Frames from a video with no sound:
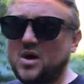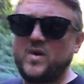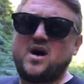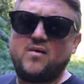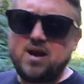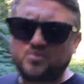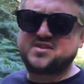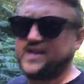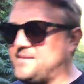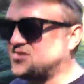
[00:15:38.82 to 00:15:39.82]
we are able to
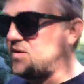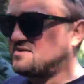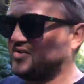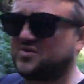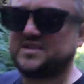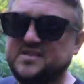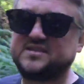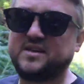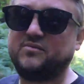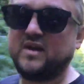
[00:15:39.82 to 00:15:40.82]
keep to our social
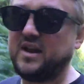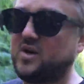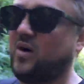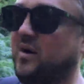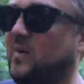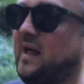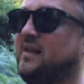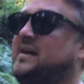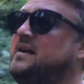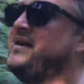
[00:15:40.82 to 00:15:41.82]
distancing really quite well.
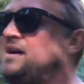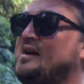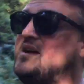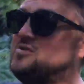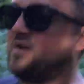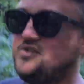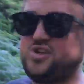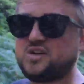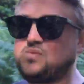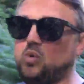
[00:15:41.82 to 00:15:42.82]
So I've
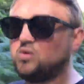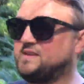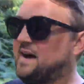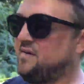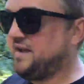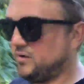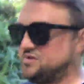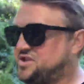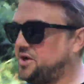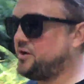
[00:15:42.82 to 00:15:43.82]
just walked down hill
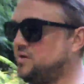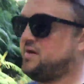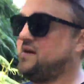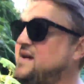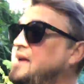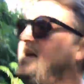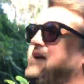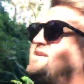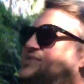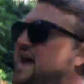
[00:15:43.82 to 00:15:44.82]
2,
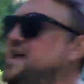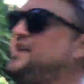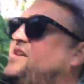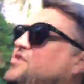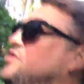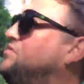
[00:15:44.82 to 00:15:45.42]
taking you